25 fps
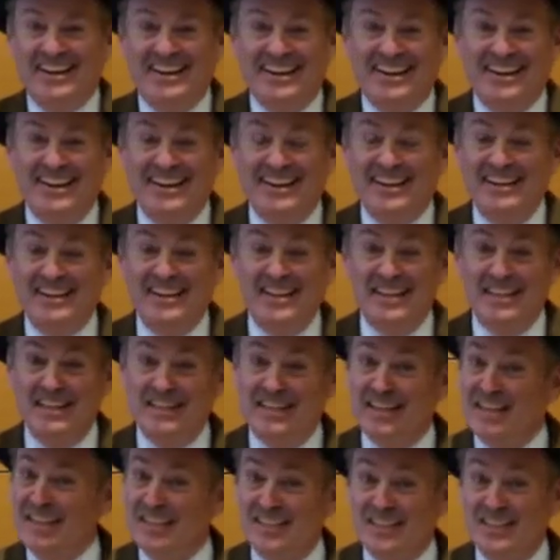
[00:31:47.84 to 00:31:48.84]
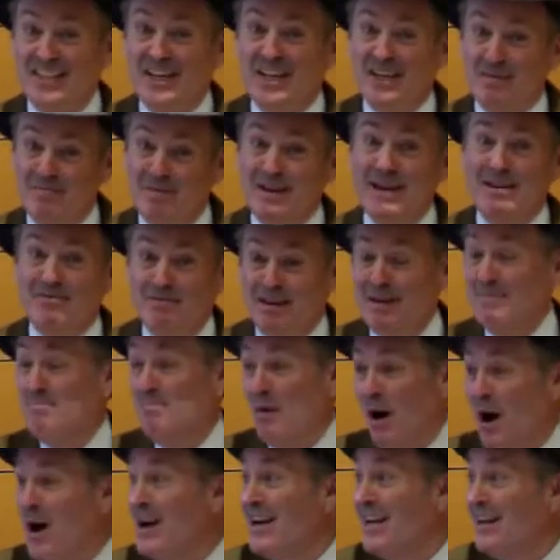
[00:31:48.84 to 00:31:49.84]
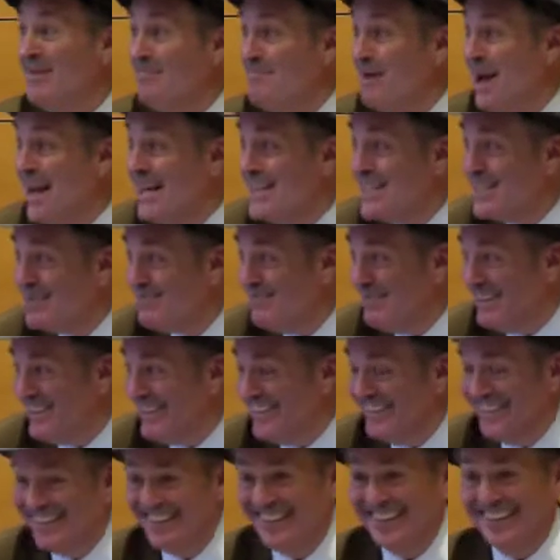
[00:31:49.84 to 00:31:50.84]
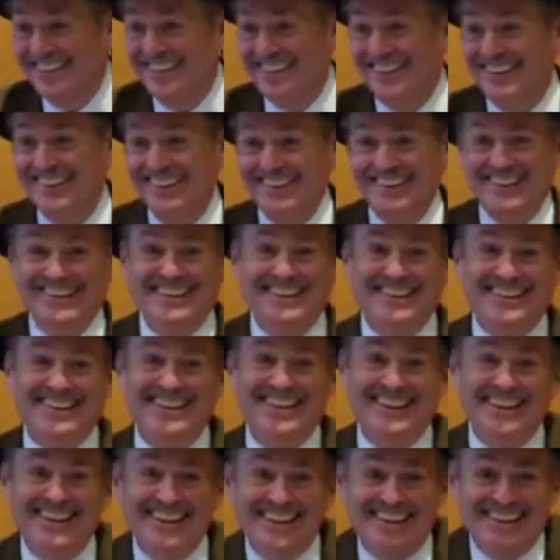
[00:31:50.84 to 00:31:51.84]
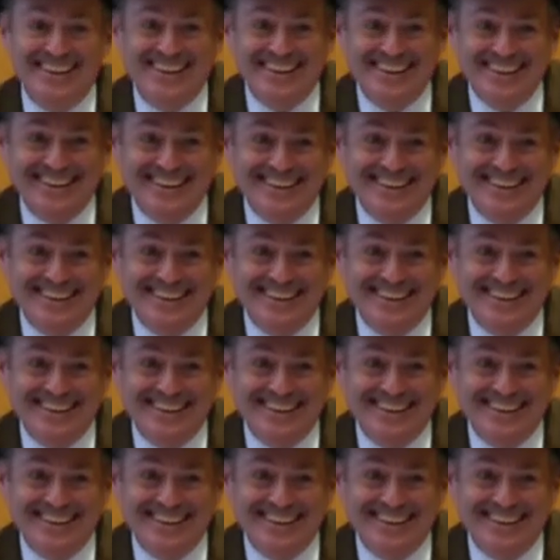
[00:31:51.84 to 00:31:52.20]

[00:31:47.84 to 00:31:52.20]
it's going to be a really bargain basement thing.